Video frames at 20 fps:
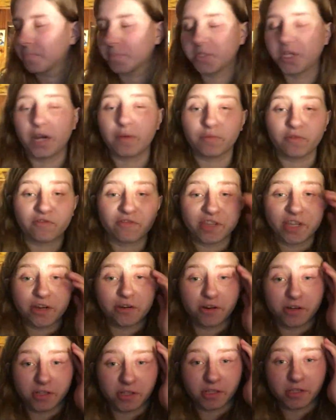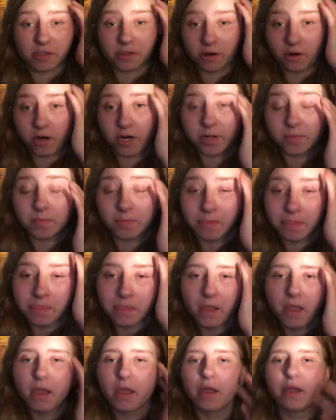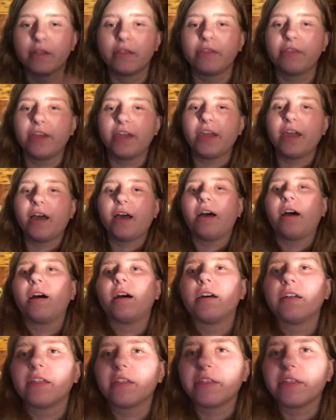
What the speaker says: Chamber of Secrets, sorry. The